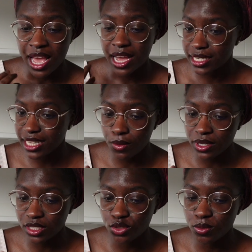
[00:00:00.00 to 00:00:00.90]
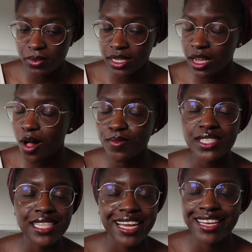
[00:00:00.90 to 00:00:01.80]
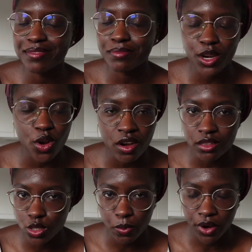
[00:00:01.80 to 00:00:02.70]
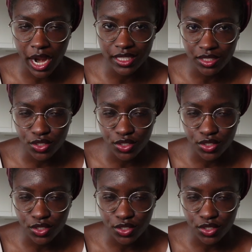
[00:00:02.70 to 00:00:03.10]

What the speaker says: because I want it to be almost like McDonald's Sprite,